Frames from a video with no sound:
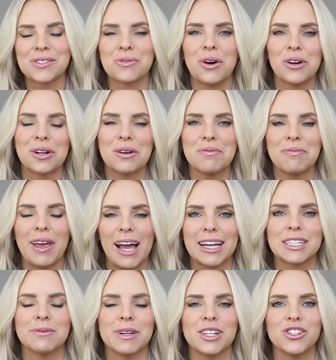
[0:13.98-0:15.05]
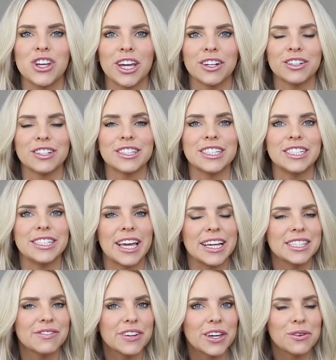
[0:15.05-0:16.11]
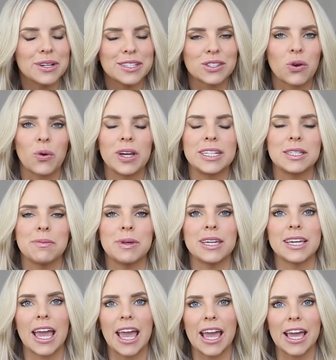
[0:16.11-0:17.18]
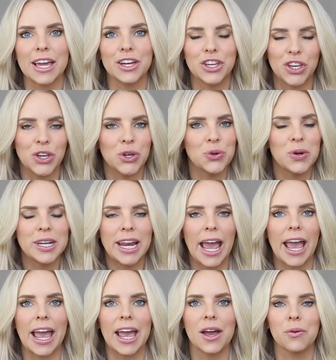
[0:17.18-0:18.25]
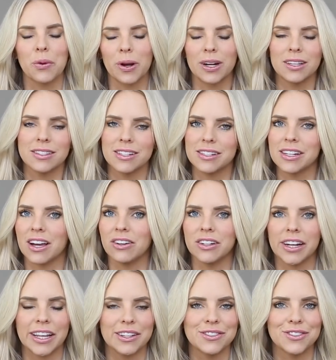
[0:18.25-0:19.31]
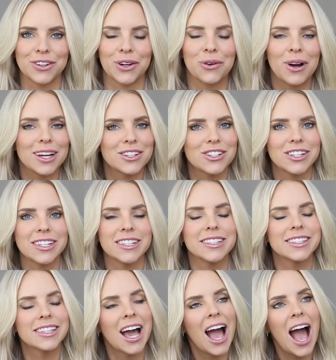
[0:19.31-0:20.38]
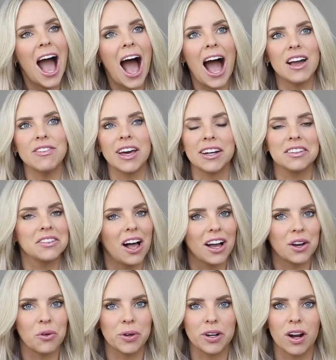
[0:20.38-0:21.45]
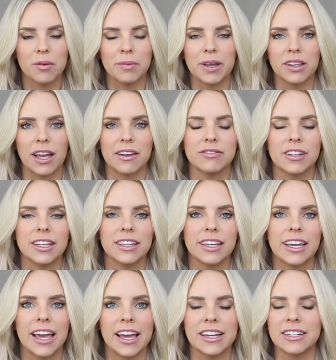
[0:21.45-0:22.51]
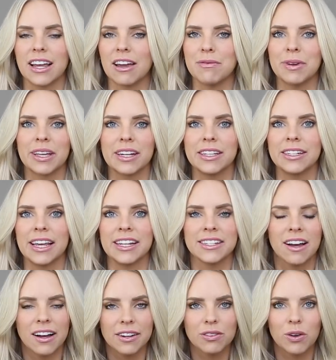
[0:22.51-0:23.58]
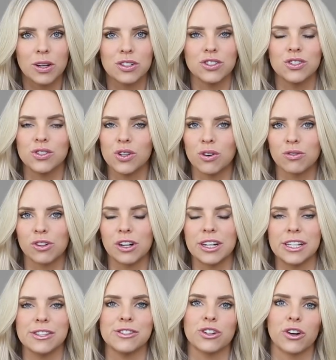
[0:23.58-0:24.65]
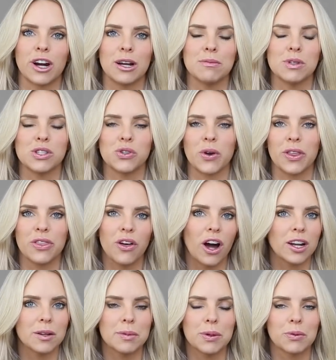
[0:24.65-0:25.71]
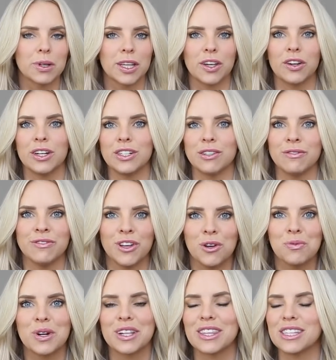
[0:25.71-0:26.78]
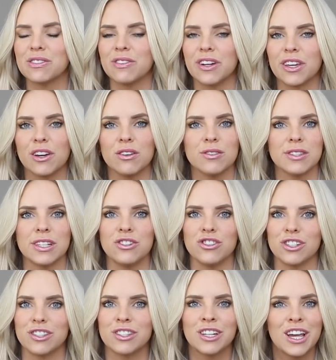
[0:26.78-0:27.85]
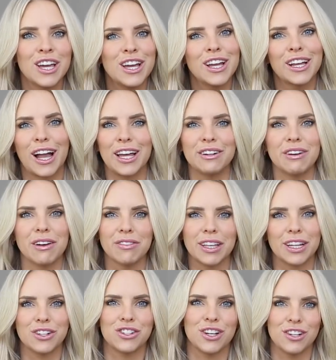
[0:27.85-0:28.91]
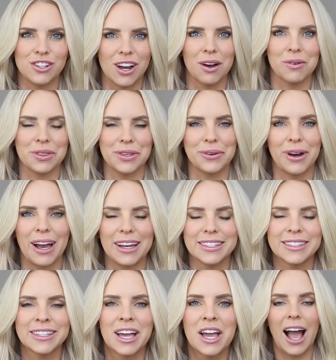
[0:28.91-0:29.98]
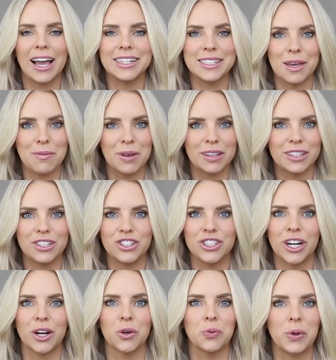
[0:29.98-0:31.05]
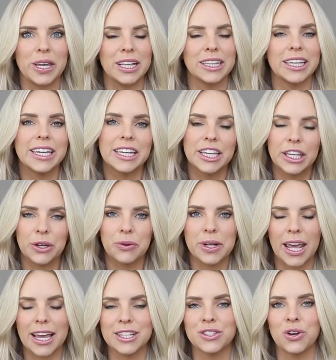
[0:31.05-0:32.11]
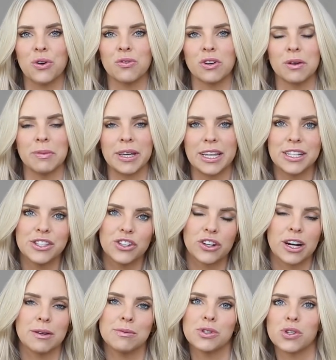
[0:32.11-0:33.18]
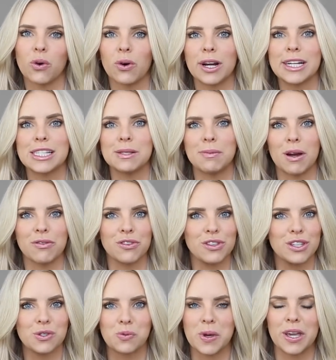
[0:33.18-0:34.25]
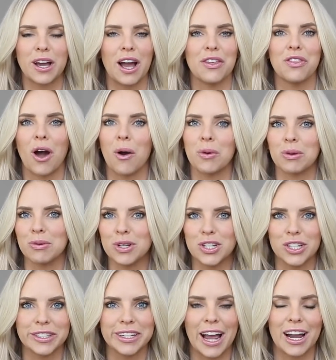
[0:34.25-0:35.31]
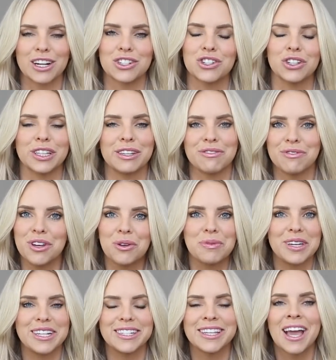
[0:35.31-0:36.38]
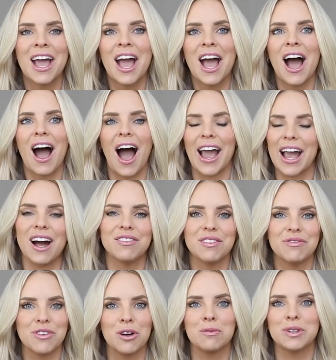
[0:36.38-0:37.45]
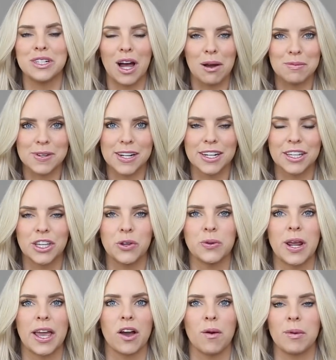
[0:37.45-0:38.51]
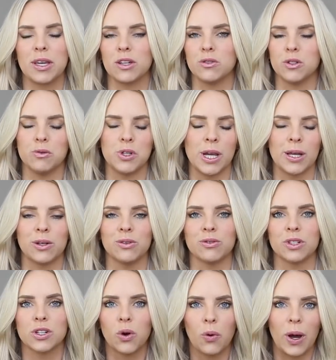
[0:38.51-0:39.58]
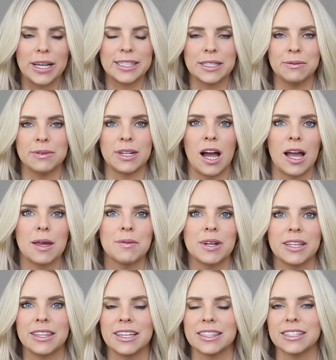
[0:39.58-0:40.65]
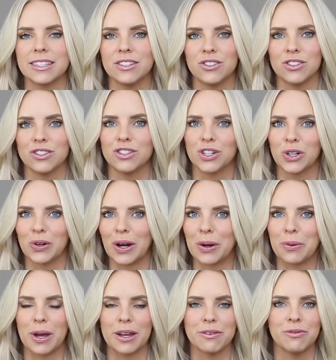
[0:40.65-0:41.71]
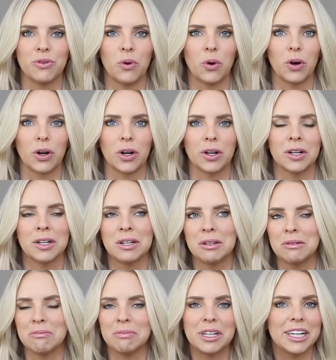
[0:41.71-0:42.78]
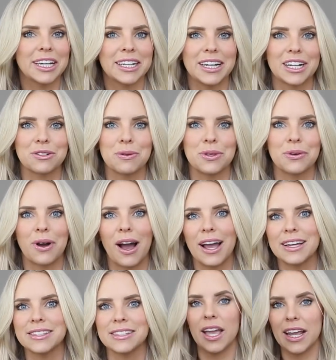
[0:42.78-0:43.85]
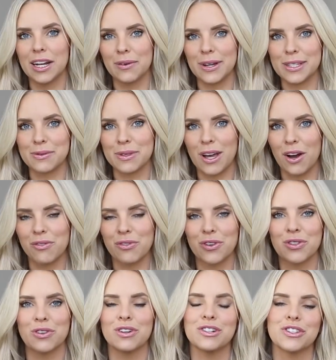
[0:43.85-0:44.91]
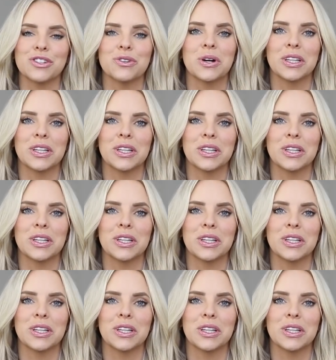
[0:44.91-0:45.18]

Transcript: welcome back to my channel. Today's video is going to be a Q&A. We're gonna sit down and answer your questions. I've had a lot going on in my life lately and I've been getting a ton of questions over on Instagram, so I thought it'd be really good to film one of these videos and just kind of have like a chit chat with you guys. I typically share weekly Q&As over in my Instagram stories, but for this week I thought we would just actually film it. I haven't filmed an updated Q&A on my YouTube channel for quite some time, and I think this is just a great way for me to connect with you guys. Anyways, without further ado,